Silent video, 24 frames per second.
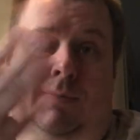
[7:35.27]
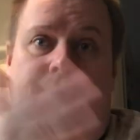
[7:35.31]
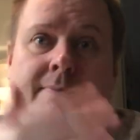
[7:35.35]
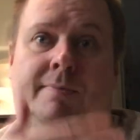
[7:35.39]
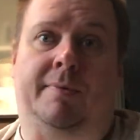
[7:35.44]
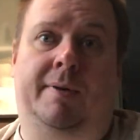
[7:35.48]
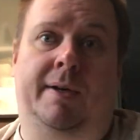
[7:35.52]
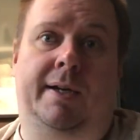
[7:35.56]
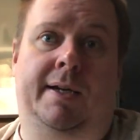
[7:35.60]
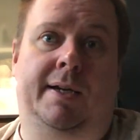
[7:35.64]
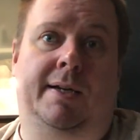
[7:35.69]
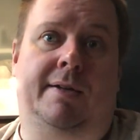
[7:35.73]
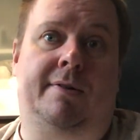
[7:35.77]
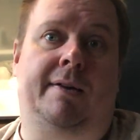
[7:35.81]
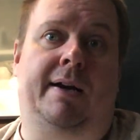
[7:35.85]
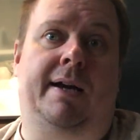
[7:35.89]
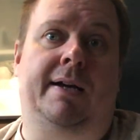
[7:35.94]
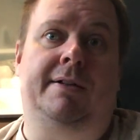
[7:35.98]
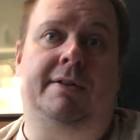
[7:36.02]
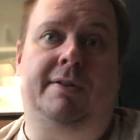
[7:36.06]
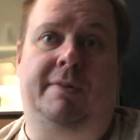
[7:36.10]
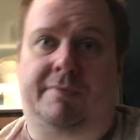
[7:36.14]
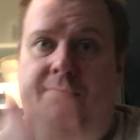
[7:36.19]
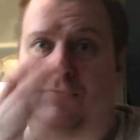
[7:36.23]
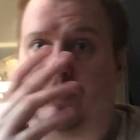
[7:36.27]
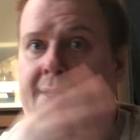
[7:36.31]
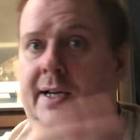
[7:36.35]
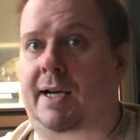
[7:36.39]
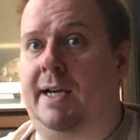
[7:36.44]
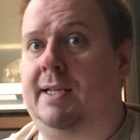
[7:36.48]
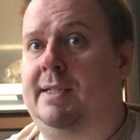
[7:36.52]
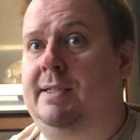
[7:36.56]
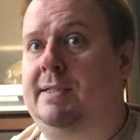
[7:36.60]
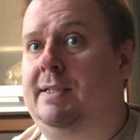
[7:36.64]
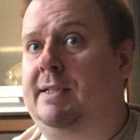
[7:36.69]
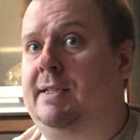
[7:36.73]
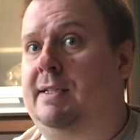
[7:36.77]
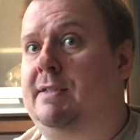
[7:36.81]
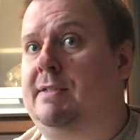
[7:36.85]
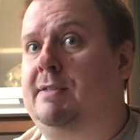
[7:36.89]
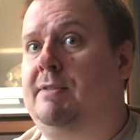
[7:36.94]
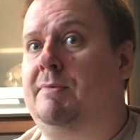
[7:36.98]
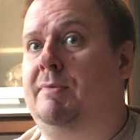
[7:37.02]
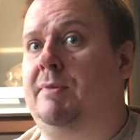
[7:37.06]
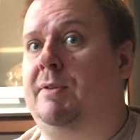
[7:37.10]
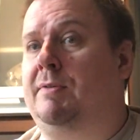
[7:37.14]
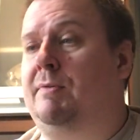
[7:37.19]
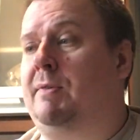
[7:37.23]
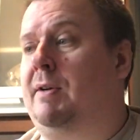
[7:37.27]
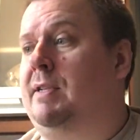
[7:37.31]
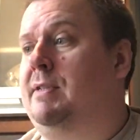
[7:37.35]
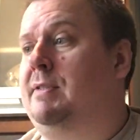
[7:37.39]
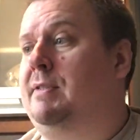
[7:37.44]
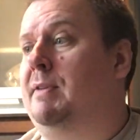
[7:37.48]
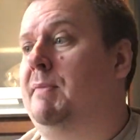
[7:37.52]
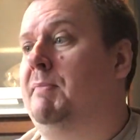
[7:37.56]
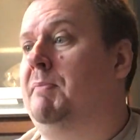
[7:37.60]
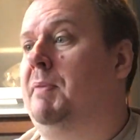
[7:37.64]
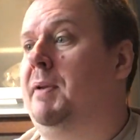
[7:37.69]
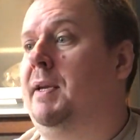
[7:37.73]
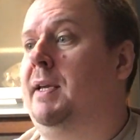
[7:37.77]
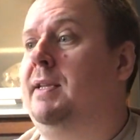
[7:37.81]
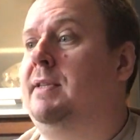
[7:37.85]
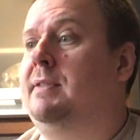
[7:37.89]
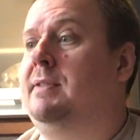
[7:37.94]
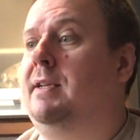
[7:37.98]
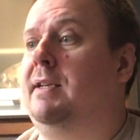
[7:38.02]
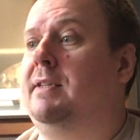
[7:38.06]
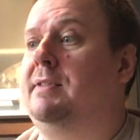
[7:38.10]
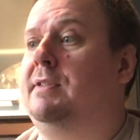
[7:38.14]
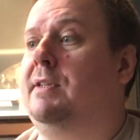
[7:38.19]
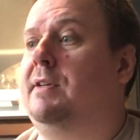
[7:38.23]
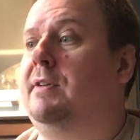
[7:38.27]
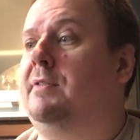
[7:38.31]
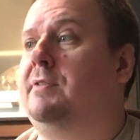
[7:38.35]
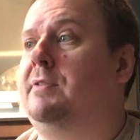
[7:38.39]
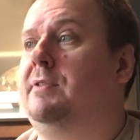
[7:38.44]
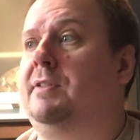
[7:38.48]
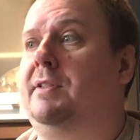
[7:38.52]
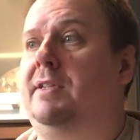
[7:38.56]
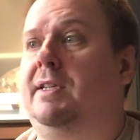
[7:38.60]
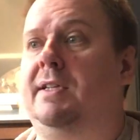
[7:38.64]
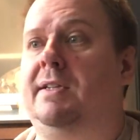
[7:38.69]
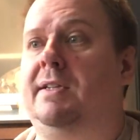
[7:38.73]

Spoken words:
we cranked off 90s with Rust in Peace. Let's go to year